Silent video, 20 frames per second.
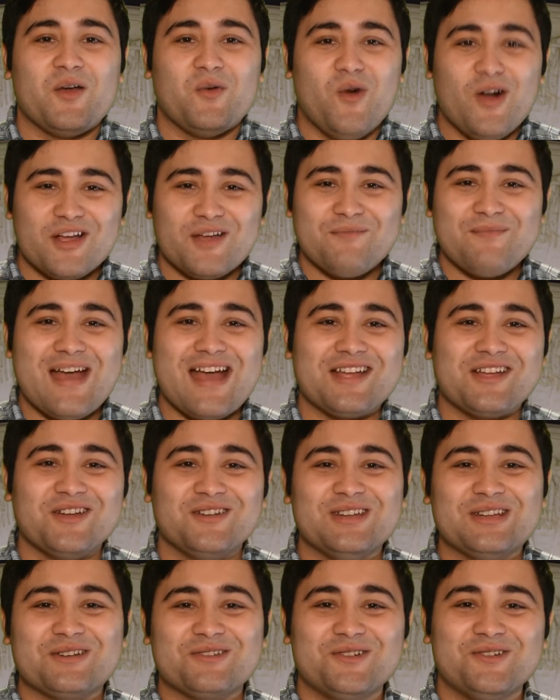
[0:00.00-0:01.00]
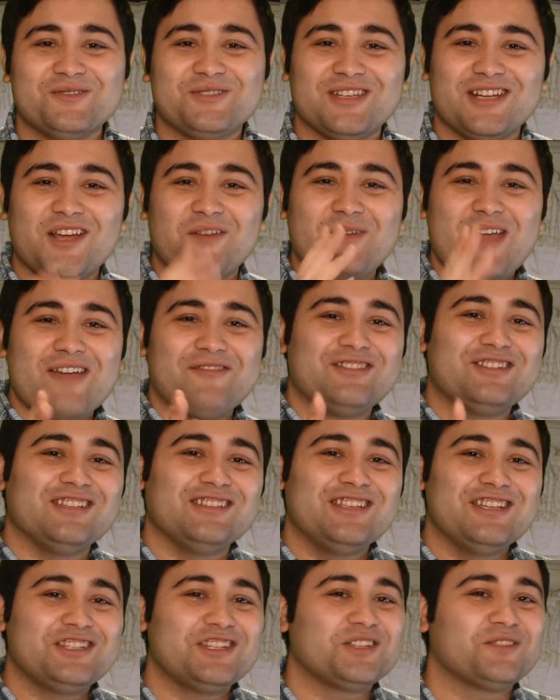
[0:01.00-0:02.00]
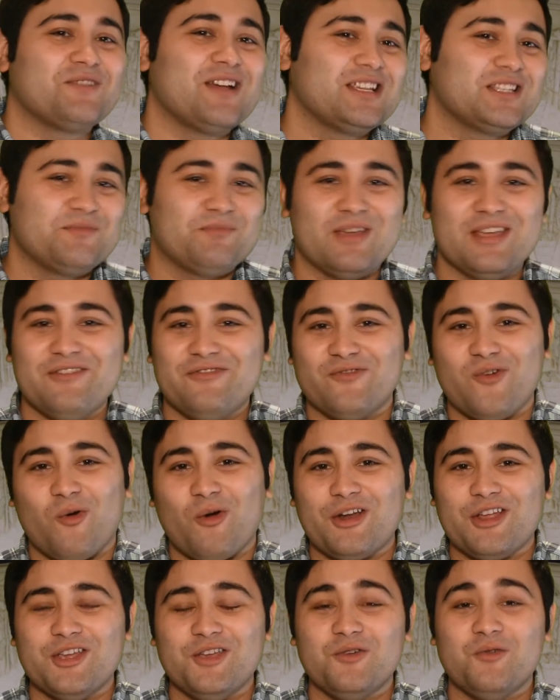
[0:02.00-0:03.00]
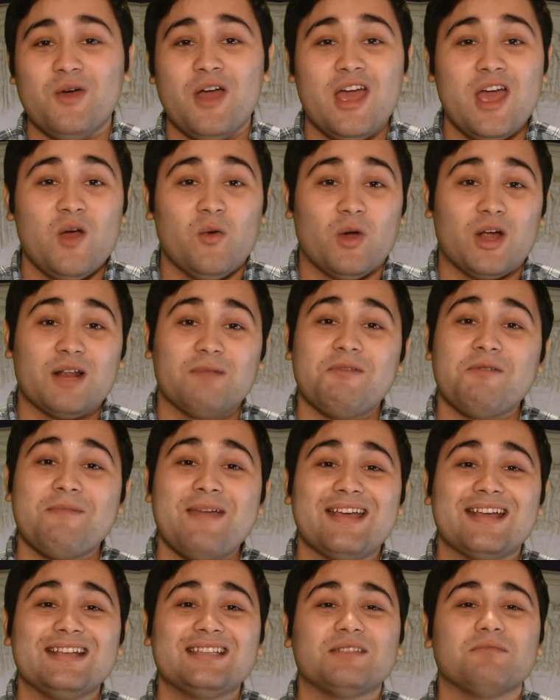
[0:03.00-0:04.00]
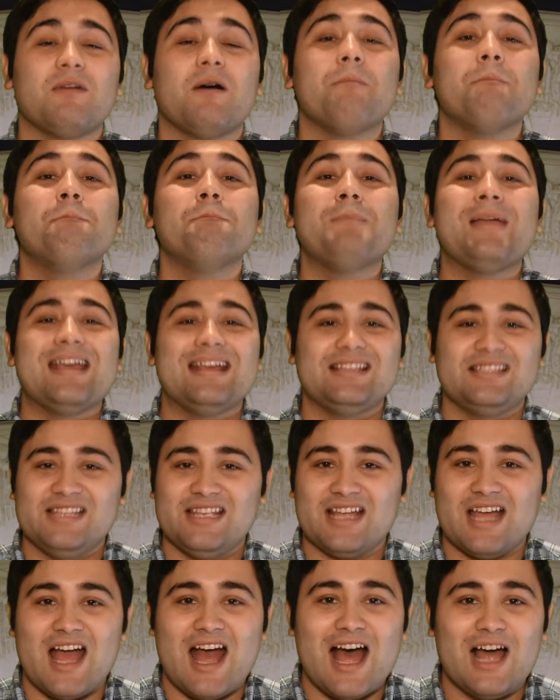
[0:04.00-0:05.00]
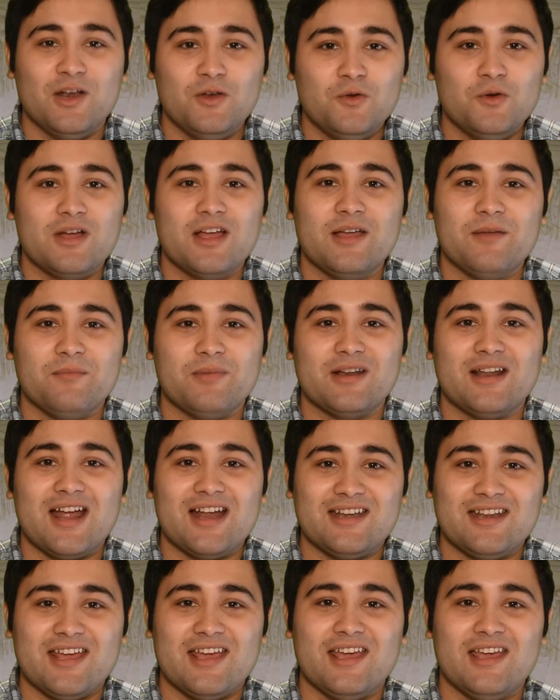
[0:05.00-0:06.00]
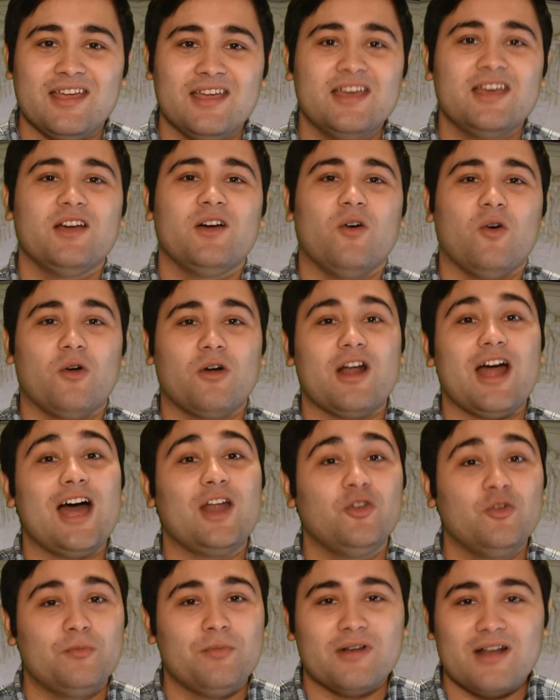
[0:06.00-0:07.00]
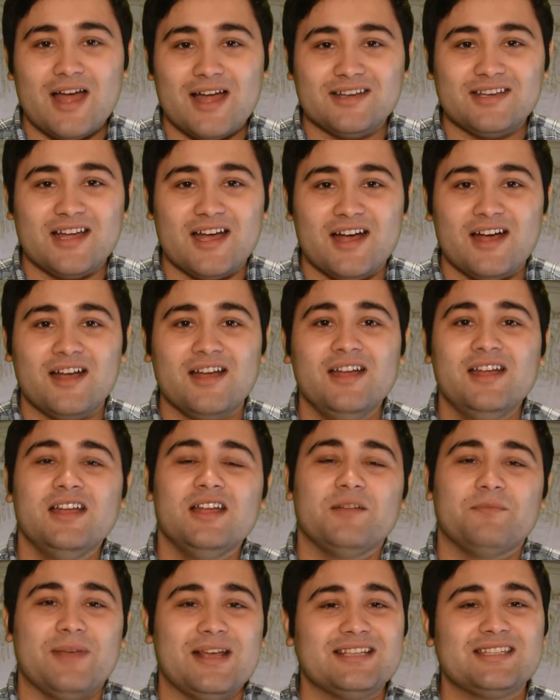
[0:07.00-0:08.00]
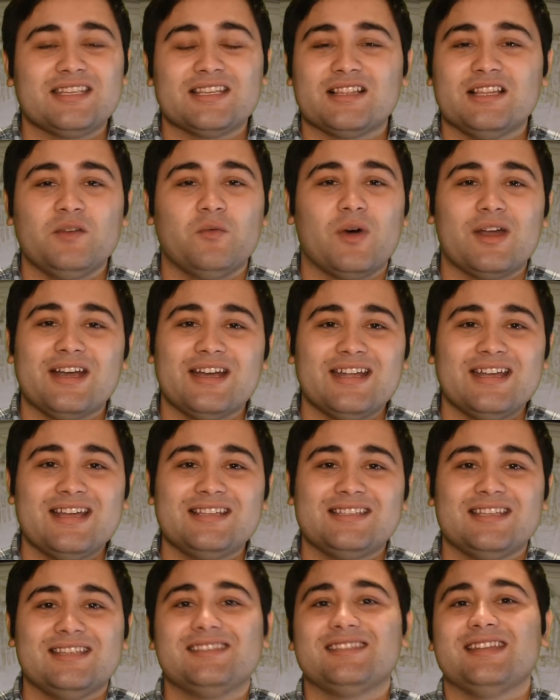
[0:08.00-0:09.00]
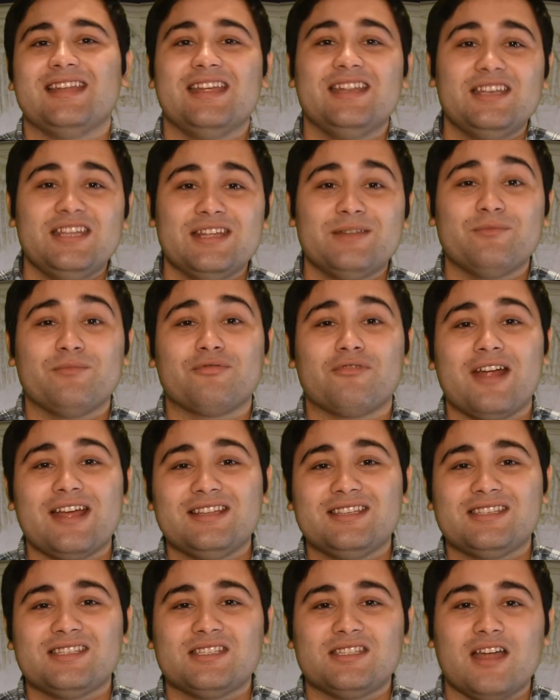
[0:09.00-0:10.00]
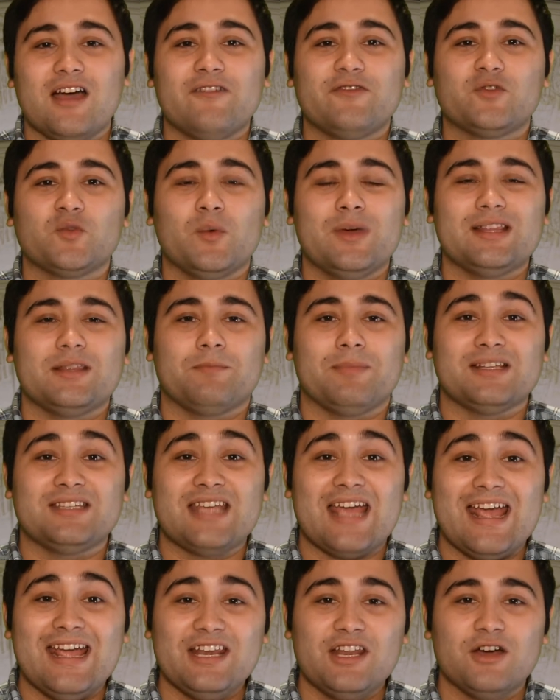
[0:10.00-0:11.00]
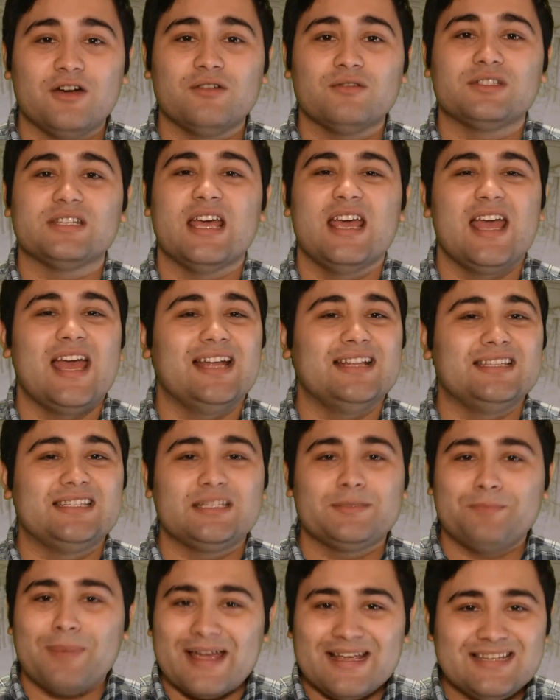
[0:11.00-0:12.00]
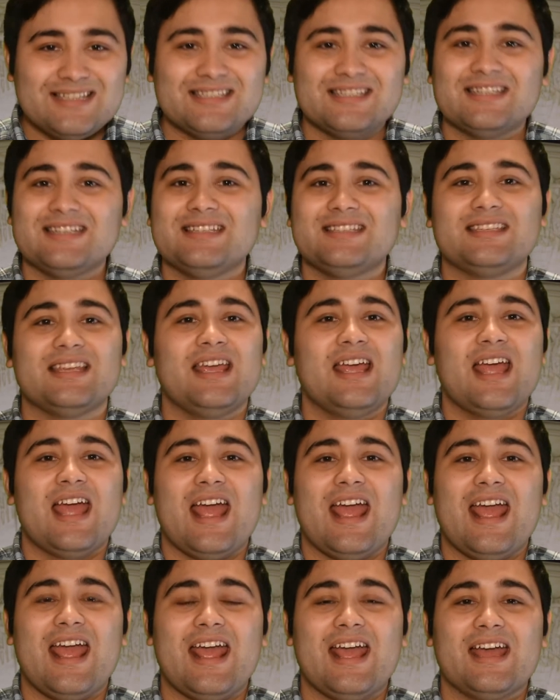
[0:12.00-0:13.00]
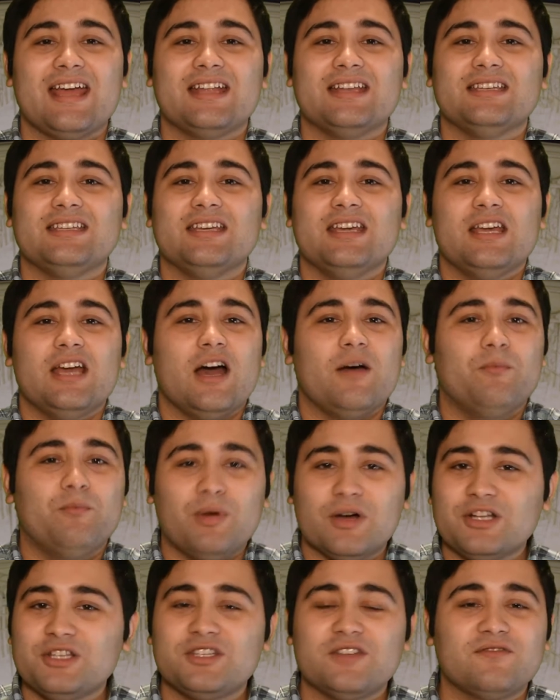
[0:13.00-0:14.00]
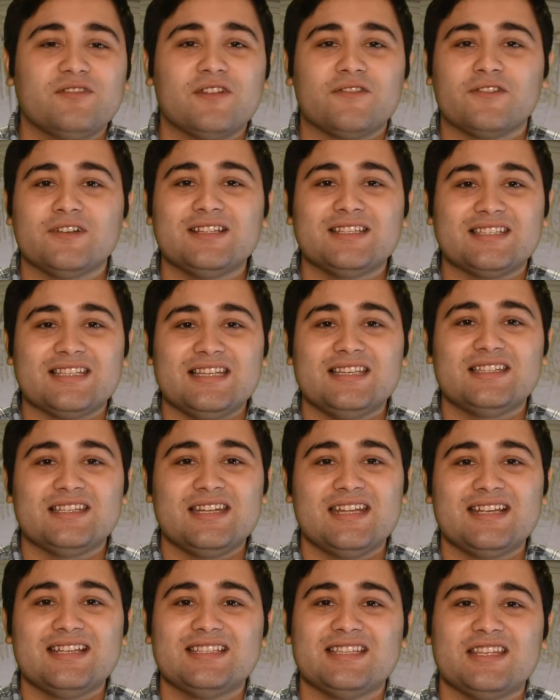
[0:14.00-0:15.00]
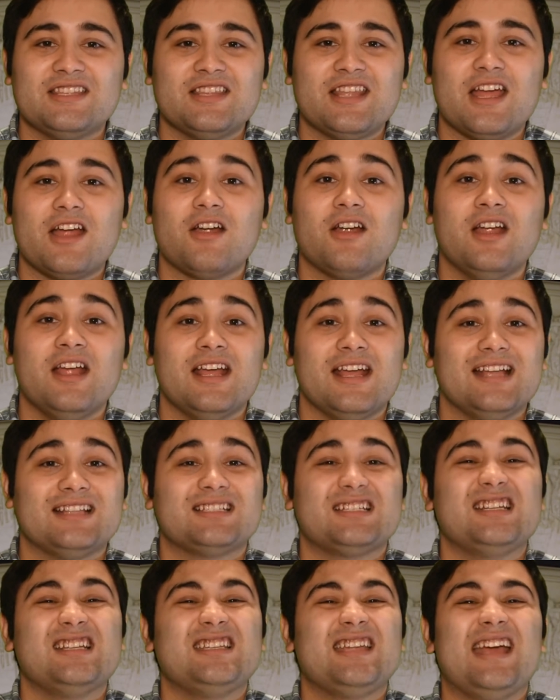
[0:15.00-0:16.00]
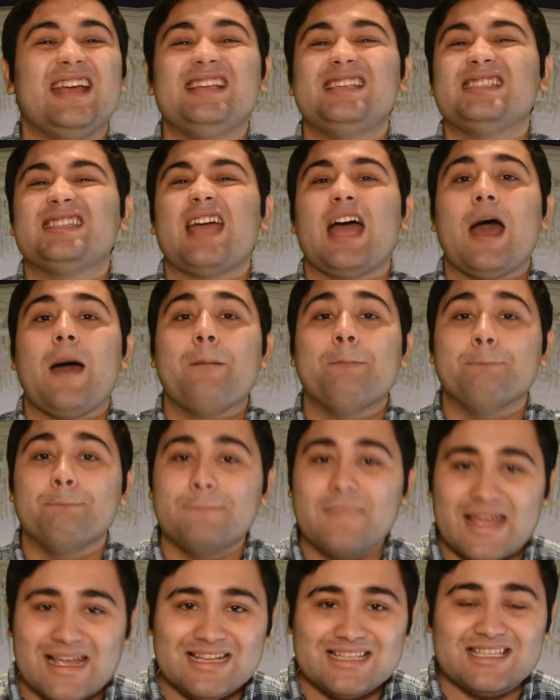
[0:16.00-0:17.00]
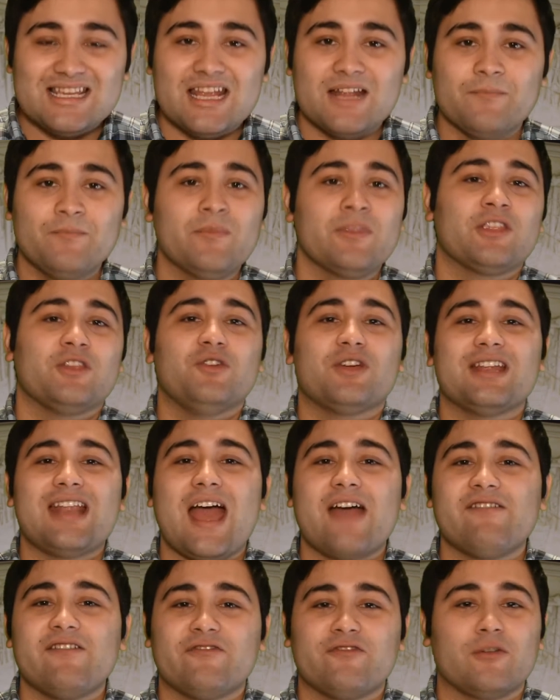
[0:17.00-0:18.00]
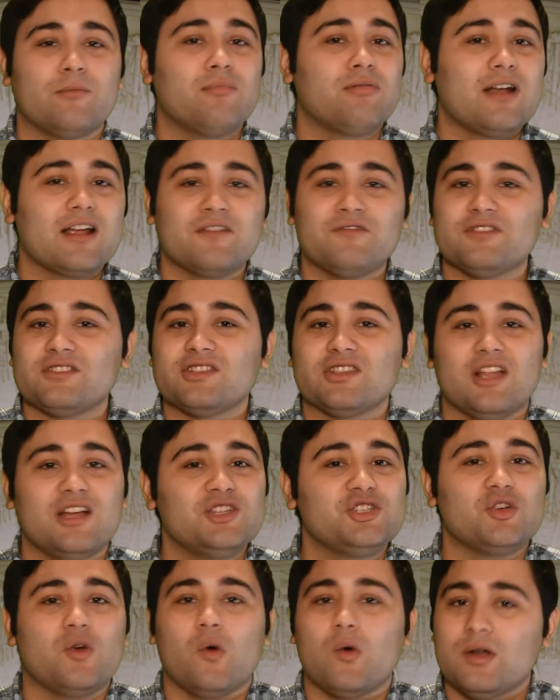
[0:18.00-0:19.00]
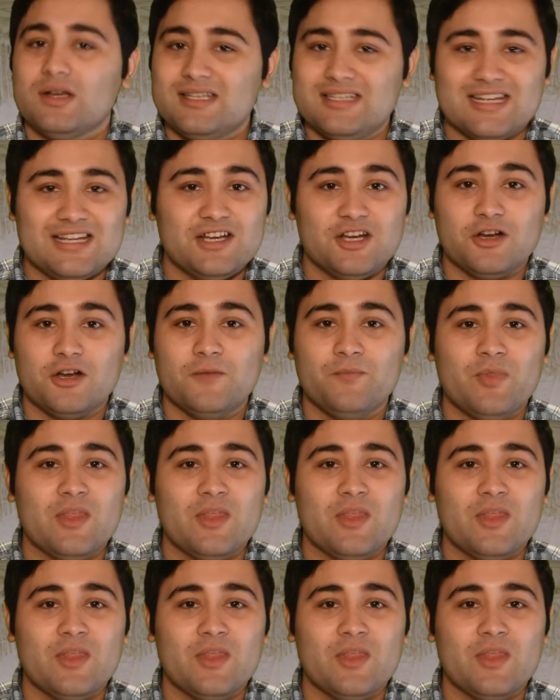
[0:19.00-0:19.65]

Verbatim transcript: Welcome back, Curry Crew. Today we have a delicious recipe for you. We're gonna be making some amazing aloo ke paratha or aloo paratha. Basically what it is, it's an Indian bread stuffed with potatoes and spices and a bunch of different seasonings in there. It's gonna taste amazing. You can have it for breakfast, lunch, or dinner.